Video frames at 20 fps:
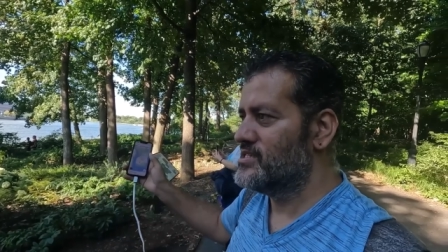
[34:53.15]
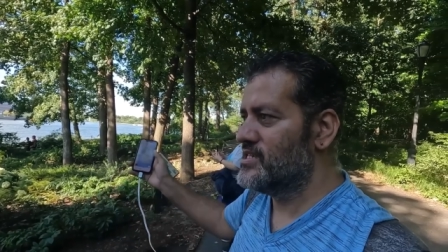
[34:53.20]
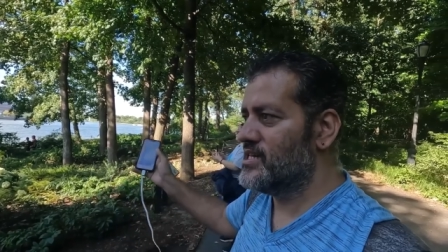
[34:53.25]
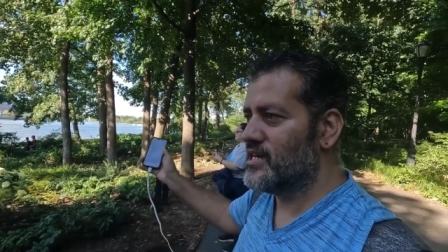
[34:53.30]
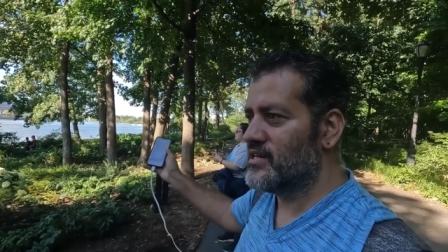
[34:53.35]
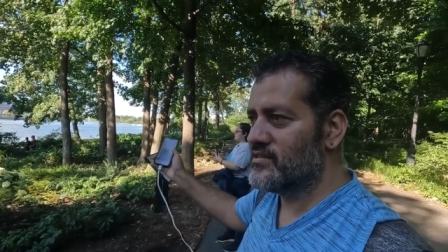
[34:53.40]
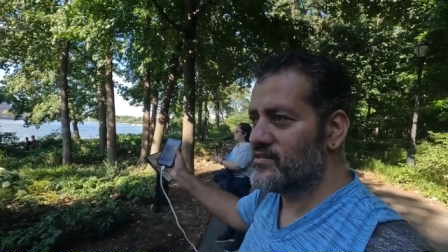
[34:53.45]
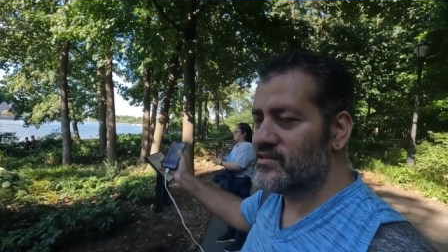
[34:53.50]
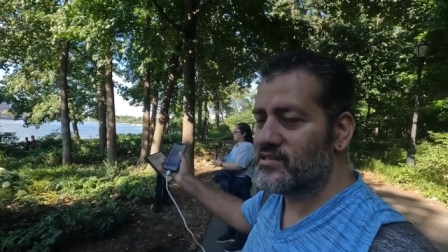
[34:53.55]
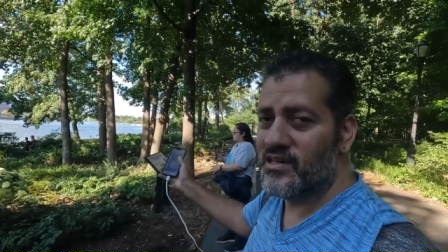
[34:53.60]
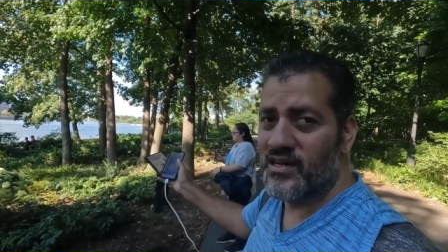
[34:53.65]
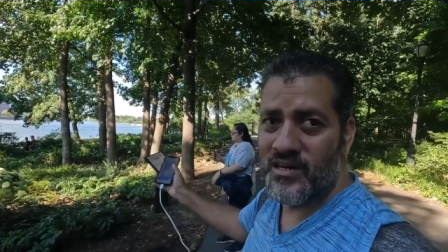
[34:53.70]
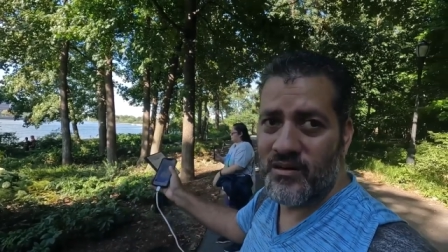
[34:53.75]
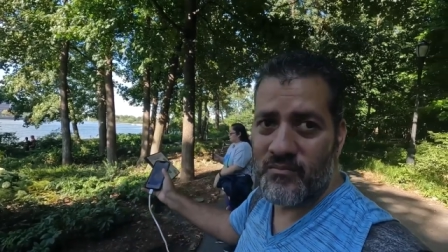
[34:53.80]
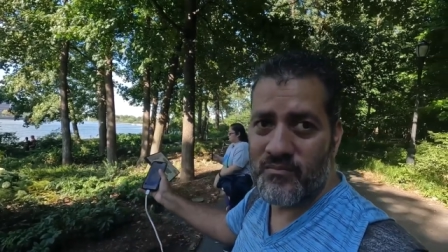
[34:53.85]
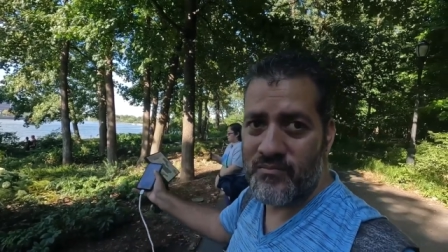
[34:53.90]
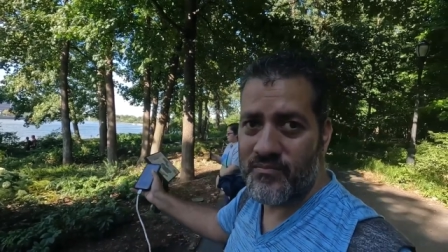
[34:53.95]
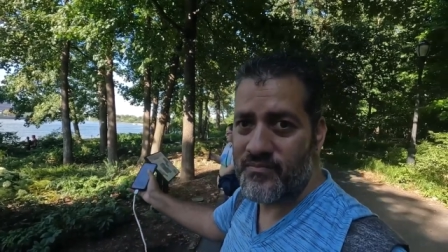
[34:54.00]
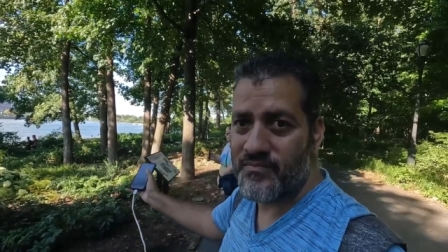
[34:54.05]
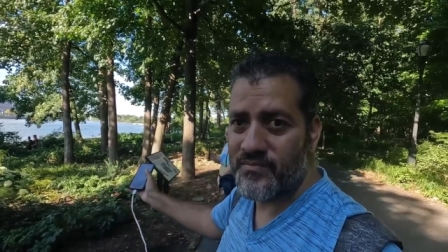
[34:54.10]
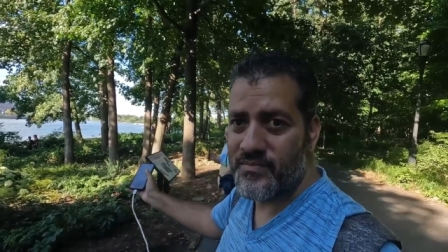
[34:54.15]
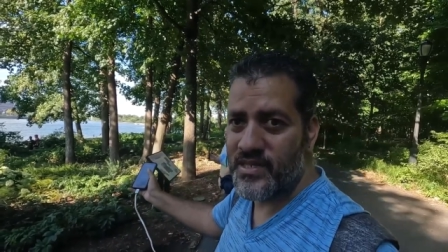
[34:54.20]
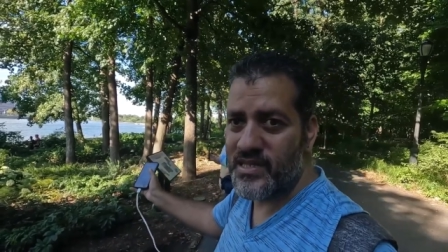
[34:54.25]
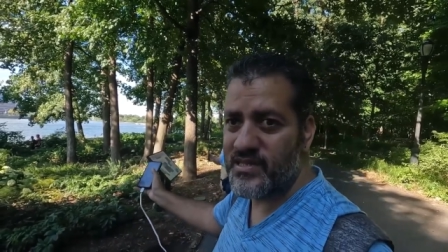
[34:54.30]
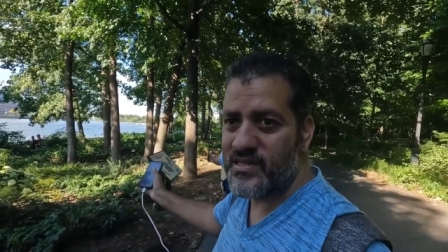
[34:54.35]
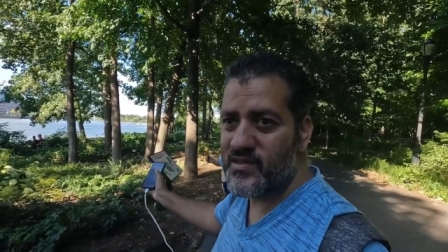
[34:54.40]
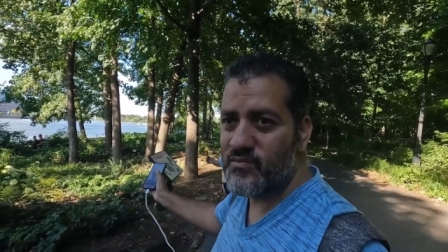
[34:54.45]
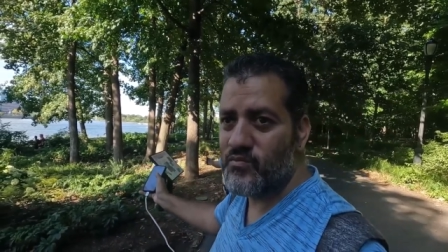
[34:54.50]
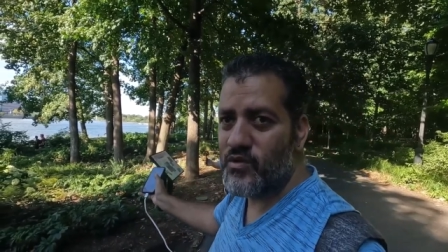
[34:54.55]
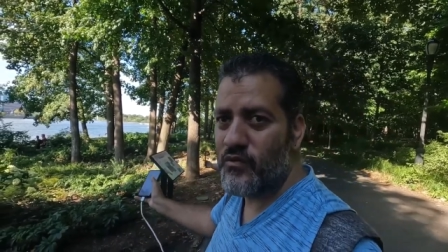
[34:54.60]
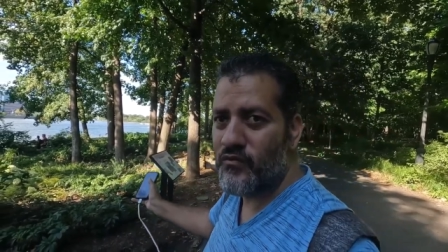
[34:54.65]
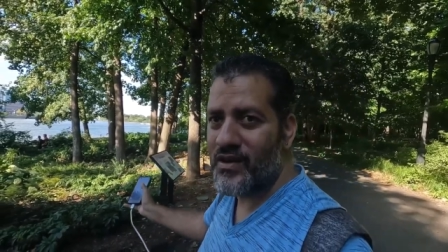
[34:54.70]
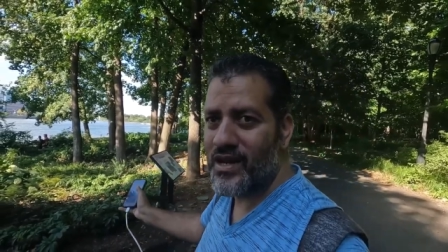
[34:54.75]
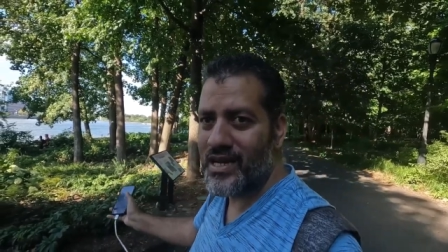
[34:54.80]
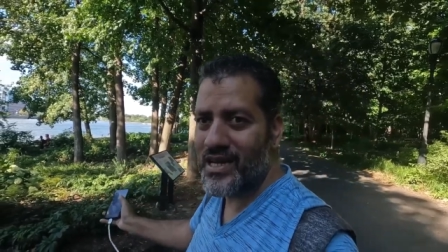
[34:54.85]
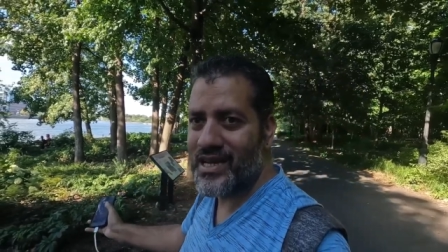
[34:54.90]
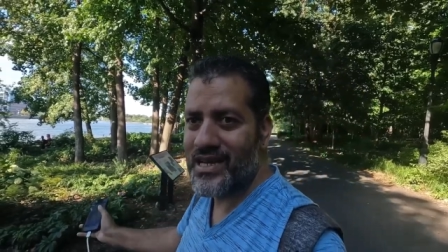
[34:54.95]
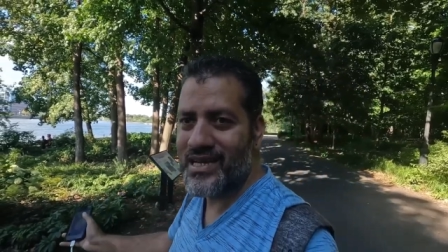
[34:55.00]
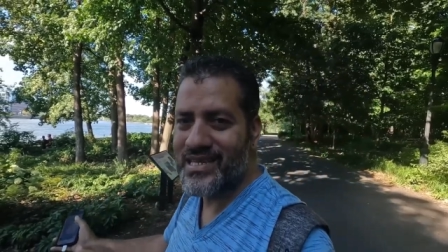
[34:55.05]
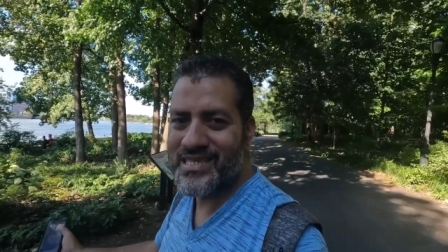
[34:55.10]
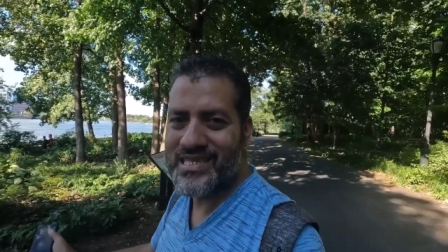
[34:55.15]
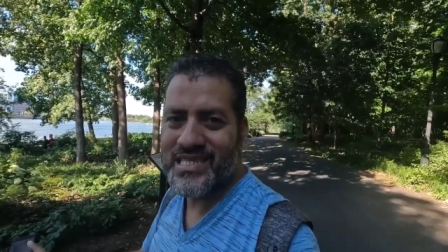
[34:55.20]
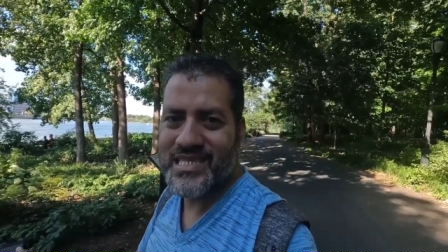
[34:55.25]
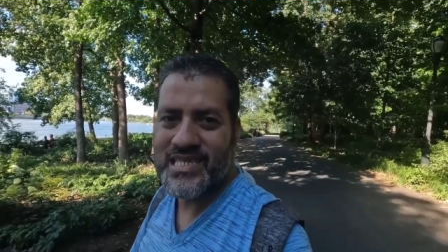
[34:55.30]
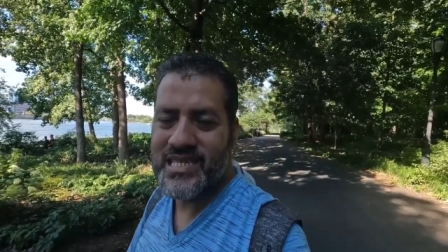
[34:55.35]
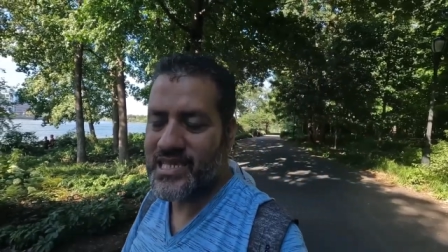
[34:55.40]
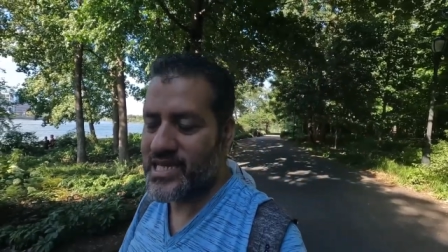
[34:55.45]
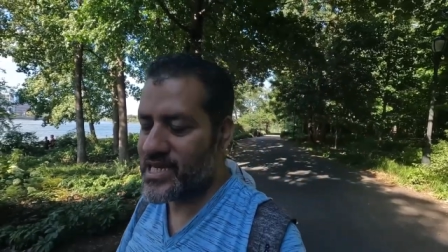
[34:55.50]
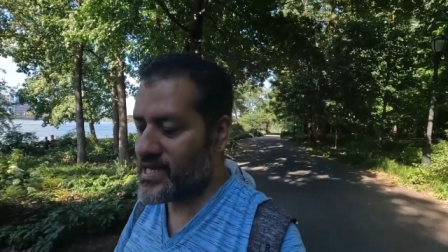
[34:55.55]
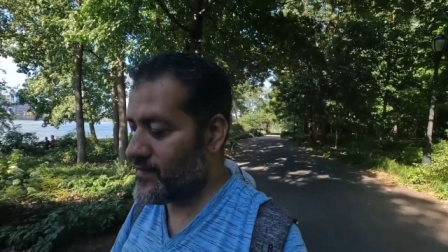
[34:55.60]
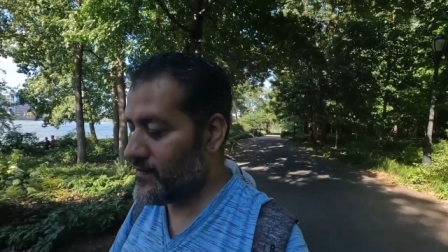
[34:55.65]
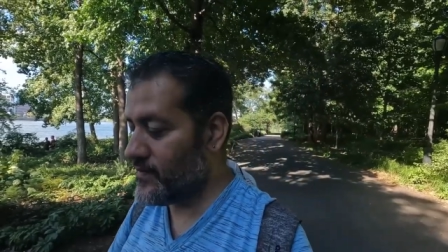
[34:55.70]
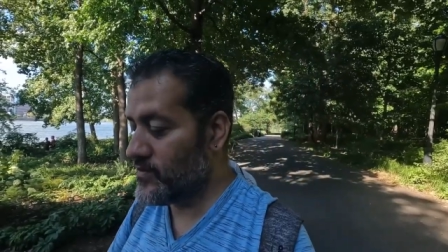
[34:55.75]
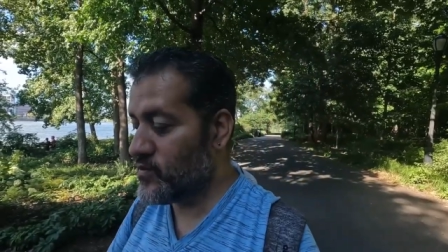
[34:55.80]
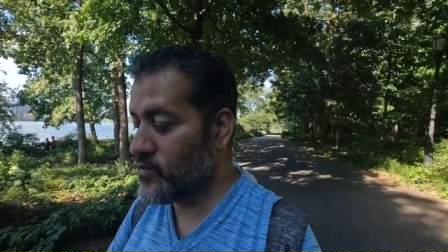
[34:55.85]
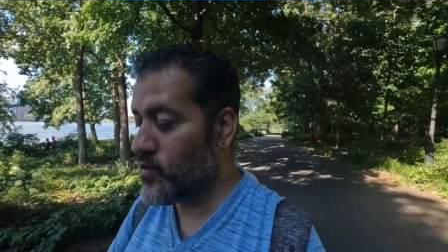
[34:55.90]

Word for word: Yeah, um, this is more of like a scenic area.